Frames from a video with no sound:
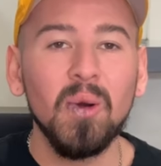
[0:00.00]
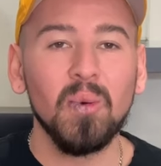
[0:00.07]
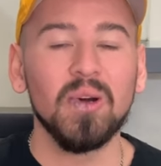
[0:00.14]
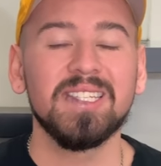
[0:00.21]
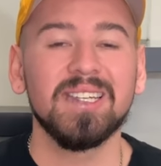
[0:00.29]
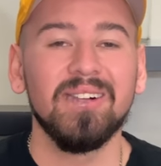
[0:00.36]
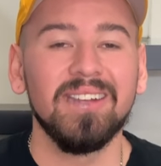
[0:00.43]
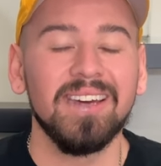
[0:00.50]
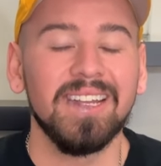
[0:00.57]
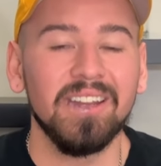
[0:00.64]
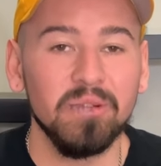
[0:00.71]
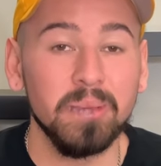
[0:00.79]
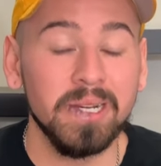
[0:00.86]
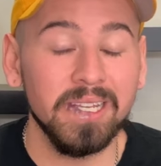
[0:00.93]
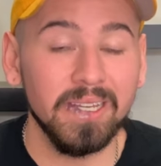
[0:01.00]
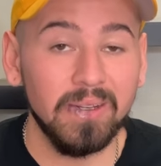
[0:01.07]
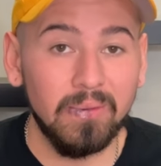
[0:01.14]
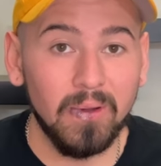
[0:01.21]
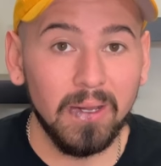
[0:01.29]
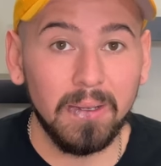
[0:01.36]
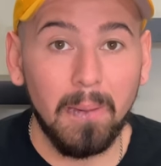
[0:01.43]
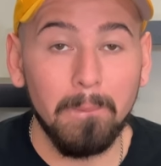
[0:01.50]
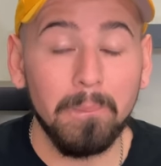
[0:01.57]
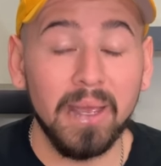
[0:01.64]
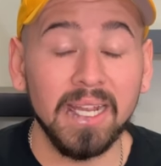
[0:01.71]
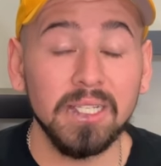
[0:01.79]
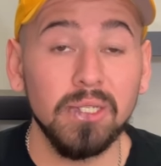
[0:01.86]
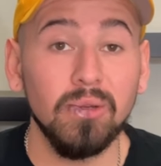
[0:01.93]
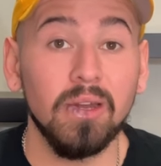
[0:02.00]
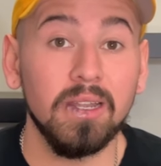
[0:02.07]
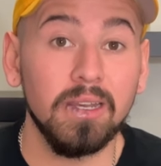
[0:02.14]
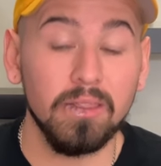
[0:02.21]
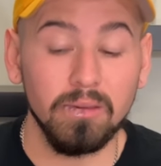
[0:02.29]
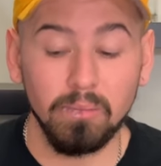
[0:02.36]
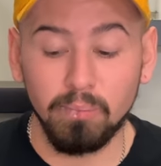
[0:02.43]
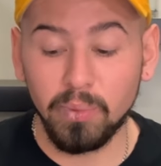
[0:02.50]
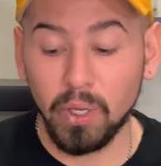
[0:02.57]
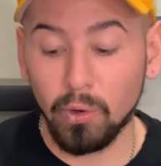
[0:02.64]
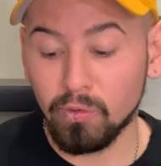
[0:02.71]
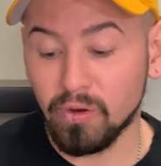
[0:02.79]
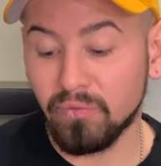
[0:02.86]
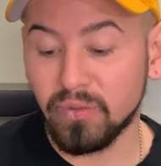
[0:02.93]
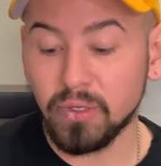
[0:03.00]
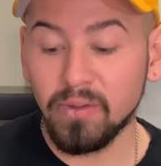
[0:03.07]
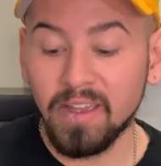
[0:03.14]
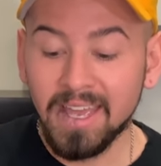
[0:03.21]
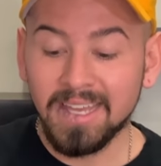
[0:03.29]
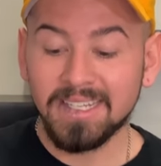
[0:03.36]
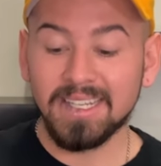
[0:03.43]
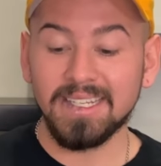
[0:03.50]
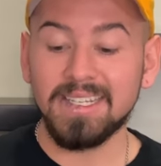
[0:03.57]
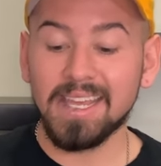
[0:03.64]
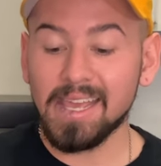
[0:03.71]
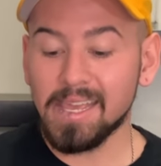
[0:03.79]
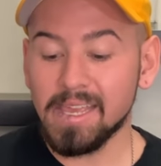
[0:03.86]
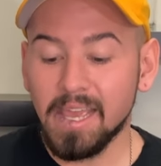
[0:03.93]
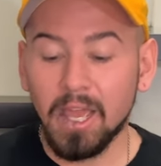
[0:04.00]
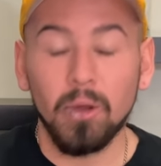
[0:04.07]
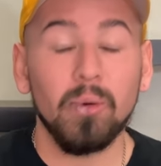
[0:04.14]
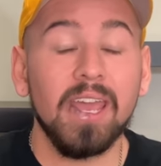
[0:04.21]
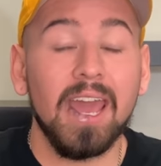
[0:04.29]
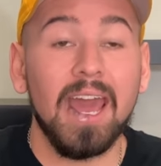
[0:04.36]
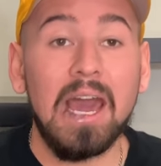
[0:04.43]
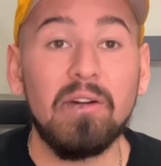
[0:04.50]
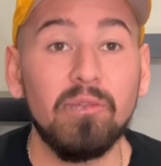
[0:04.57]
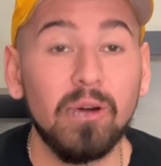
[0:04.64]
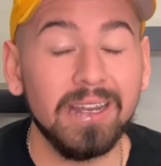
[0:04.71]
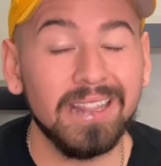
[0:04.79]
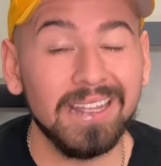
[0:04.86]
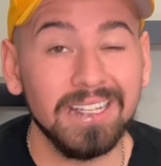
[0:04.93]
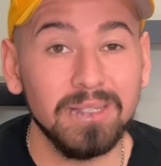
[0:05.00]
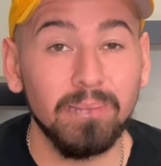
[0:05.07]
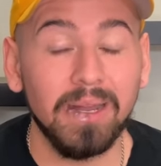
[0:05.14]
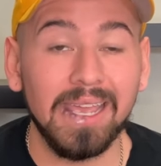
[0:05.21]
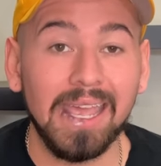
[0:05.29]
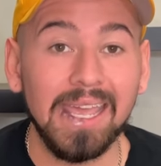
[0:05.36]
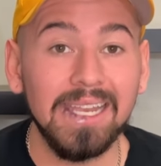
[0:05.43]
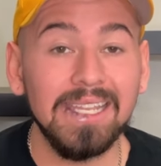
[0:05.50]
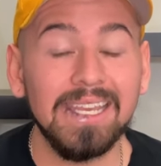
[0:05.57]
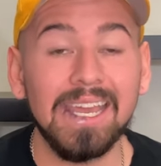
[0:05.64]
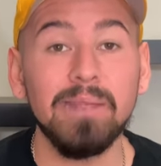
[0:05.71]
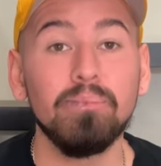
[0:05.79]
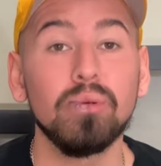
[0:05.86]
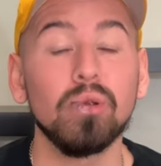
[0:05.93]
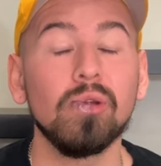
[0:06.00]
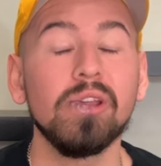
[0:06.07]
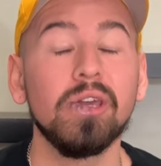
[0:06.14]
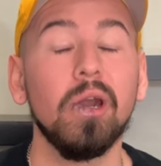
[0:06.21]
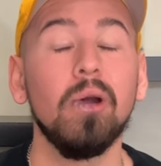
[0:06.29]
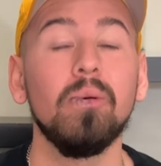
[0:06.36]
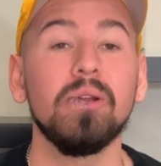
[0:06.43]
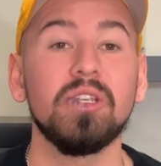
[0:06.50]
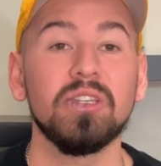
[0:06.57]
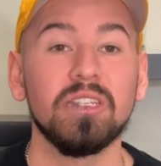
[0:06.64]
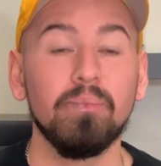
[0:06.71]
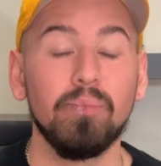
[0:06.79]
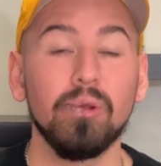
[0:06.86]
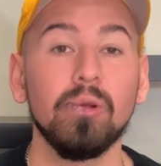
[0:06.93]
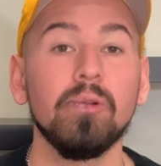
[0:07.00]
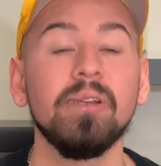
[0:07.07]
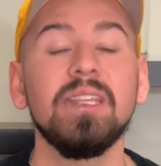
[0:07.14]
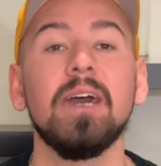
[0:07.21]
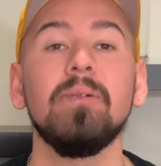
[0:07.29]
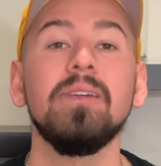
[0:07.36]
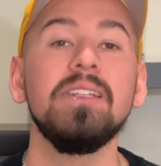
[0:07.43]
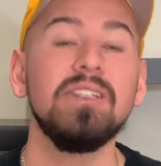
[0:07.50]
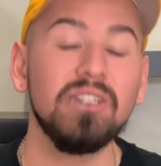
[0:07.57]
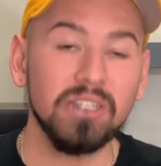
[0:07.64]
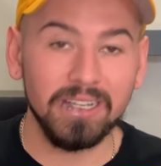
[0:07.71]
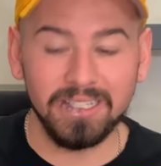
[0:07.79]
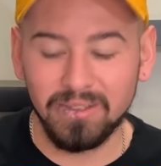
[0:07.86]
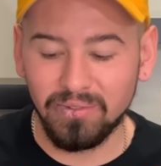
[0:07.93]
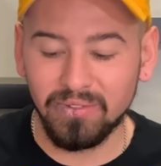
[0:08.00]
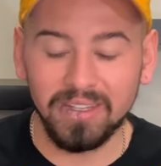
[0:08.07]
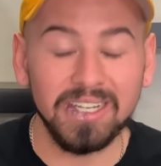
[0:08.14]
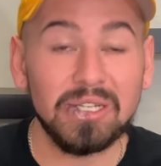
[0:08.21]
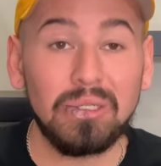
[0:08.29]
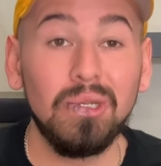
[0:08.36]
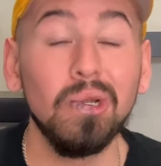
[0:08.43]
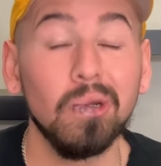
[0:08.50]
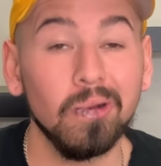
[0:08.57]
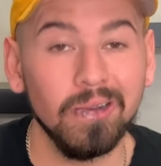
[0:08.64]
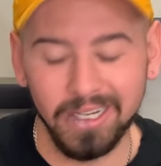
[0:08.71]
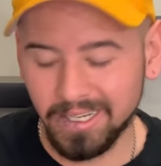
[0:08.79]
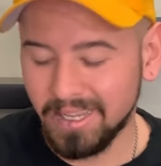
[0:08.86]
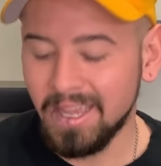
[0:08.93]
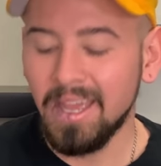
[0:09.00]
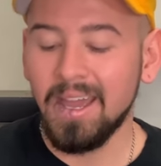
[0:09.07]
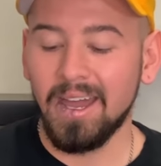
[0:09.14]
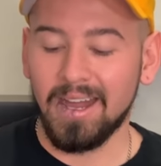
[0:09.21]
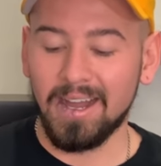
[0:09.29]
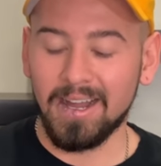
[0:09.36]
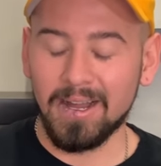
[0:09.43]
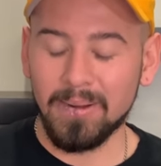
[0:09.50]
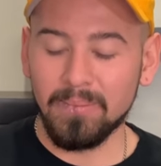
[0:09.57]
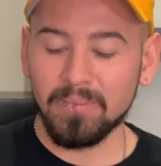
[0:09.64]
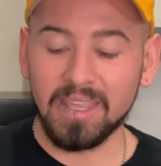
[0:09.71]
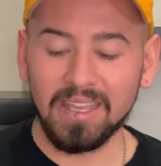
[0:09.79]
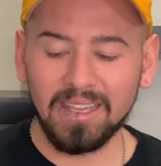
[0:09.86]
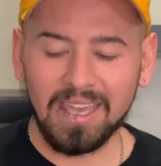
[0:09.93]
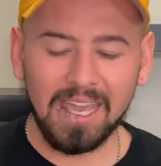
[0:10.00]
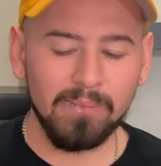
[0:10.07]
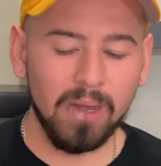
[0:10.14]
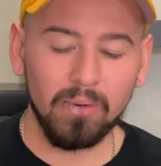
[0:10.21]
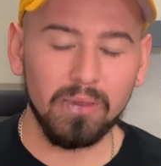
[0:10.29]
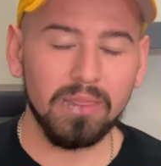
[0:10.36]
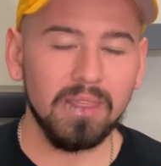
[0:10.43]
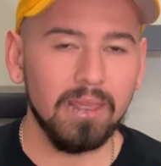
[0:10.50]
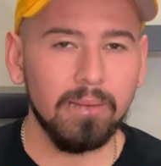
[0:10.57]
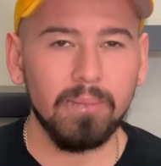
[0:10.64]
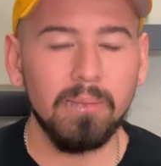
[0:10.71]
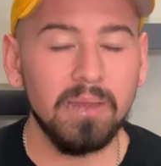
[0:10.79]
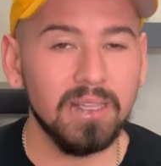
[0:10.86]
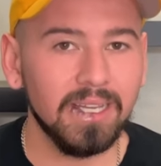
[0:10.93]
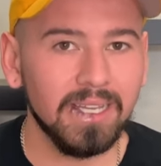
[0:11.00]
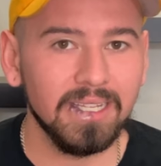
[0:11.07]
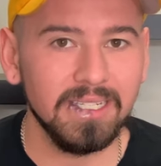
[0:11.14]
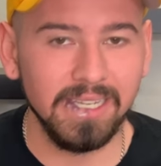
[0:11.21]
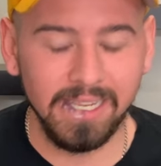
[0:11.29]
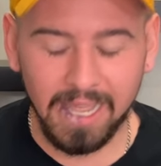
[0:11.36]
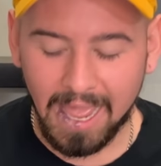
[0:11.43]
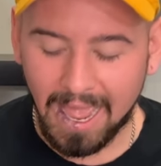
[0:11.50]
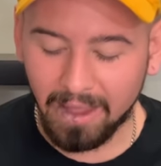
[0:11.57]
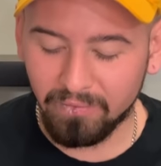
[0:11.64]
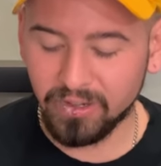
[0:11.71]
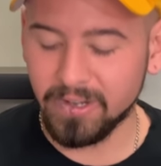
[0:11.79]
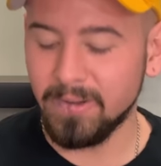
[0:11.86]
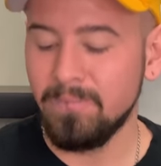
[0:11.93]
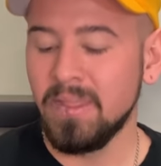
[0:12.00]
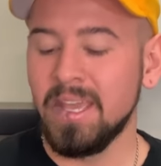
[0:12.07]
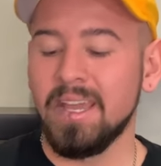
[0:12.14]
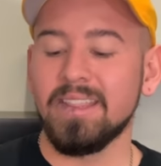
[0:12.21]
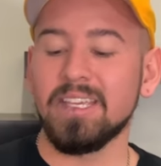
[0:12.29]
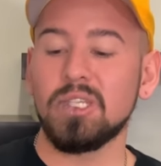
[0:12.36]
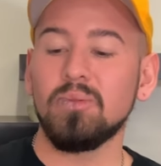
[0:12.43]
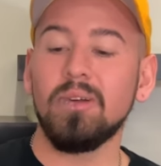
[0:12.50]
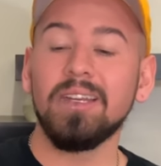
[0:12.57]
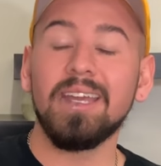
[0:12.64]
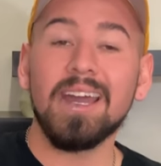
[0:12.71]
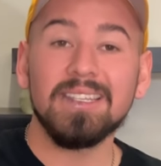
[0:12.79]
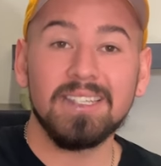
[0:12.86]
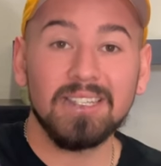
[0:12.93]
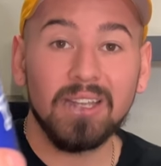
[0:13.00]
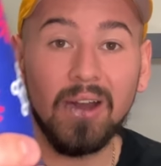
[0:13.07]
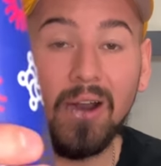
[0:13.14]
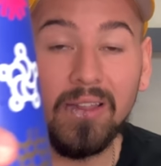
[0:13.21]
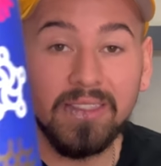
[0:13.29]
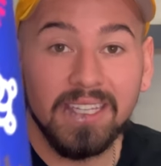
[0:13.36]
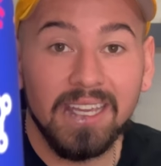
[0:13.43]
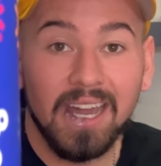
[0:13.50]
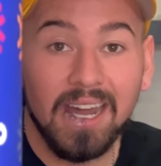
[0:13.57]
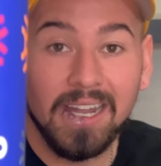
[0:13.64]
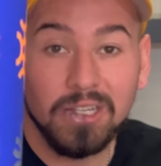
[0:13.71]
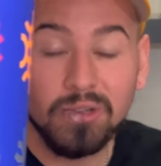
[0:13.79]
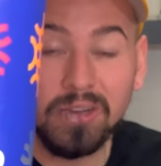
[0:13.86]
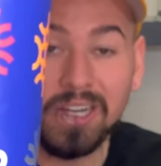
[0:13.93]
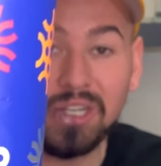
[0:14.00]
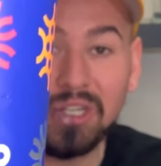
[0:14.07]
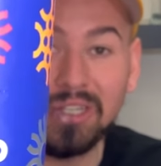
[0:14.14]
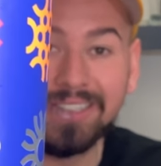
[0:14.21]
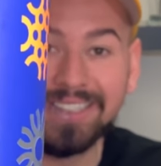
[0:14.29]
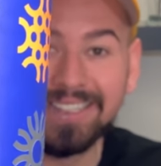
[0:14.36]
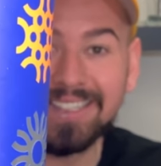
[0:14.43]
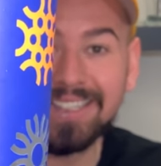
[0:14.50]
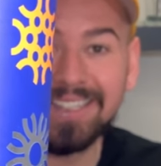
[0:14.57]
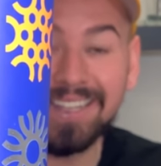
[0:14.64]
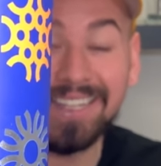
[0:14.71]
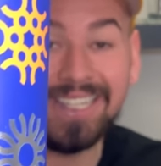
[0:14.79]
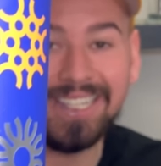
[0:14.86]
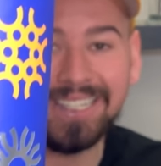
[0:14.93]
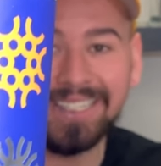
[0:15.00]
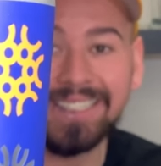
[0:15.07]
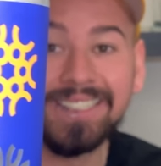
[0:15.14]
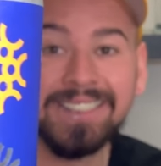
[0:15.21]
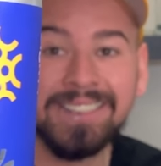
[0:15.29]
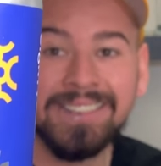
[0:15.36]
What's going on, everybody, and welcome back to another beer review. Today we have one that is by Eighty-Eight Brewing Co., which is a brewery that we just finished touring. Um, they came out with it maybe like a day after. This one, guys, is called The Hydration Station.